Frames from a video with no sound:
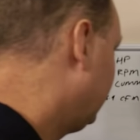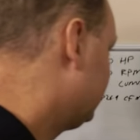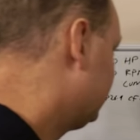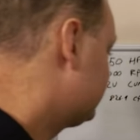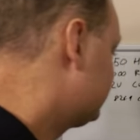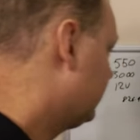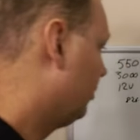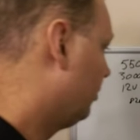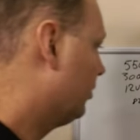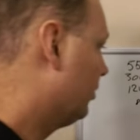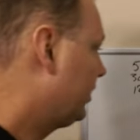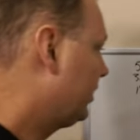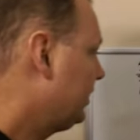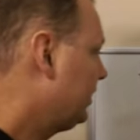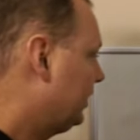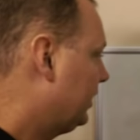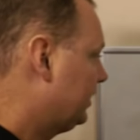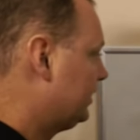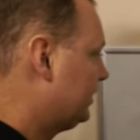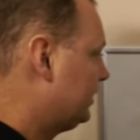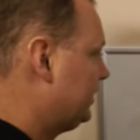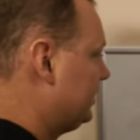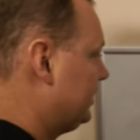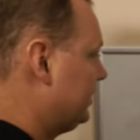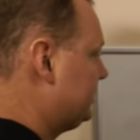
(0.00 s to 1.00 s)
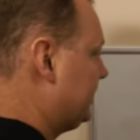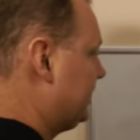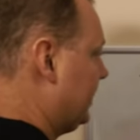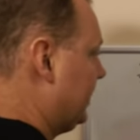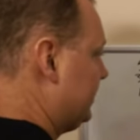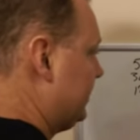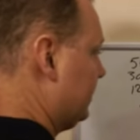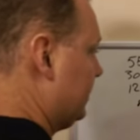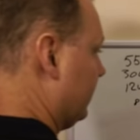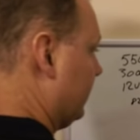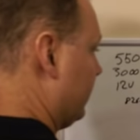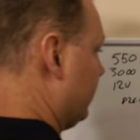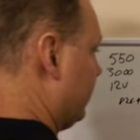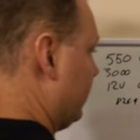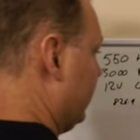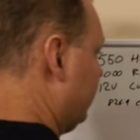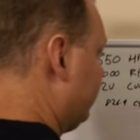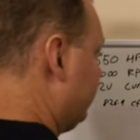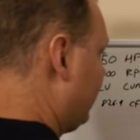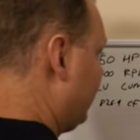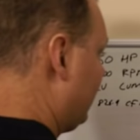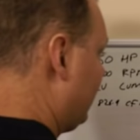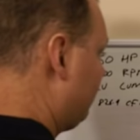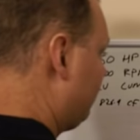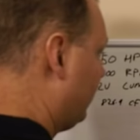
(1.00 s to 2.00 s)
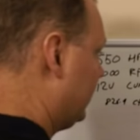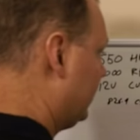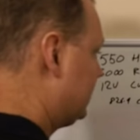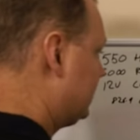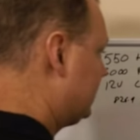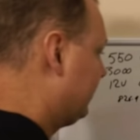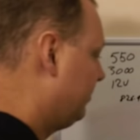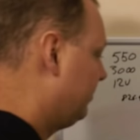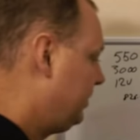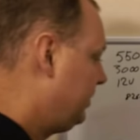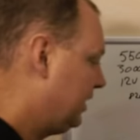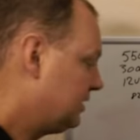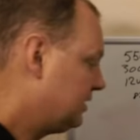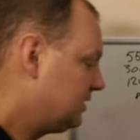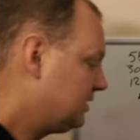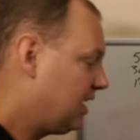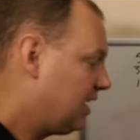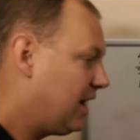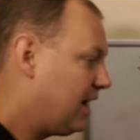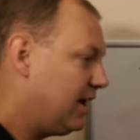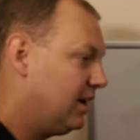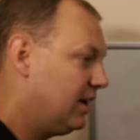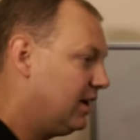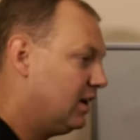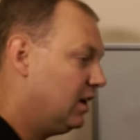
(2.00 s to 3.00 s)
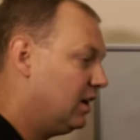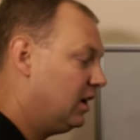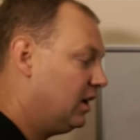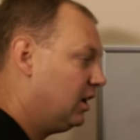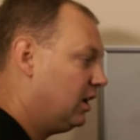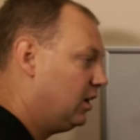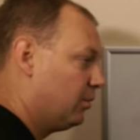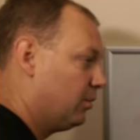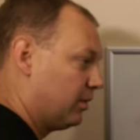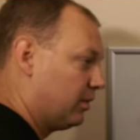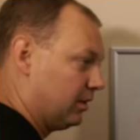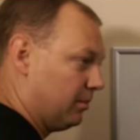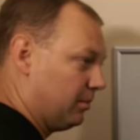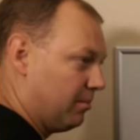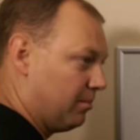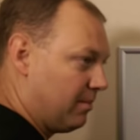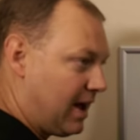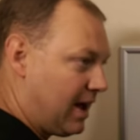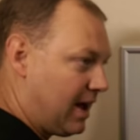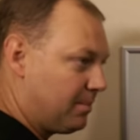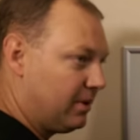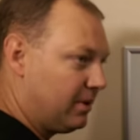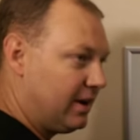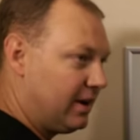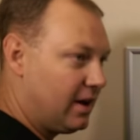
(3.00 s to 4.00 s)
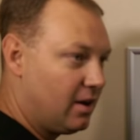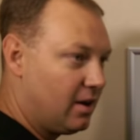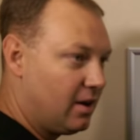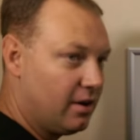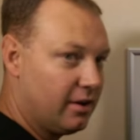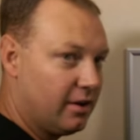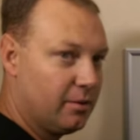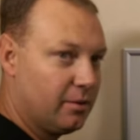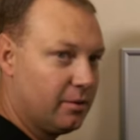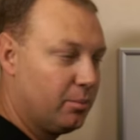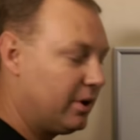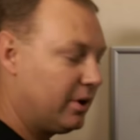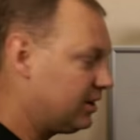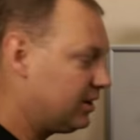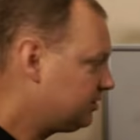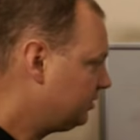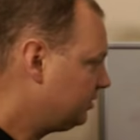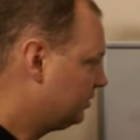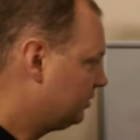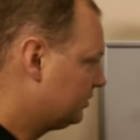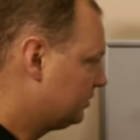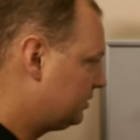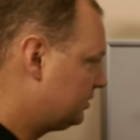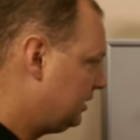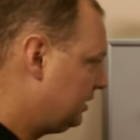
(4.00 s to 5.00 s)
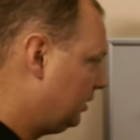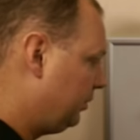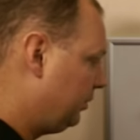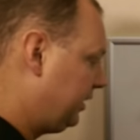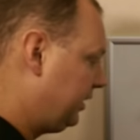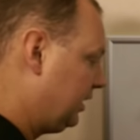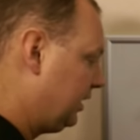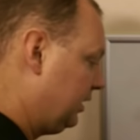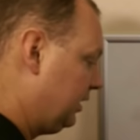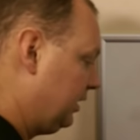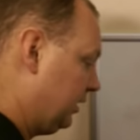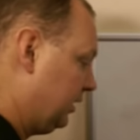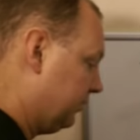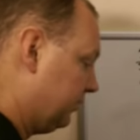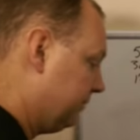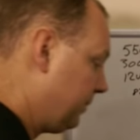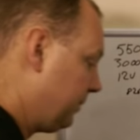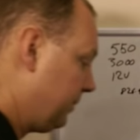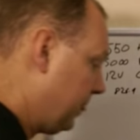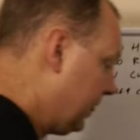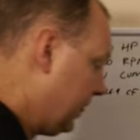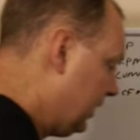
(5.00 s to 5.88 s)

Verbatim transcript: And so we're going to set it to 35.7 psi. We're going to map it out on our compressor and see what we can do.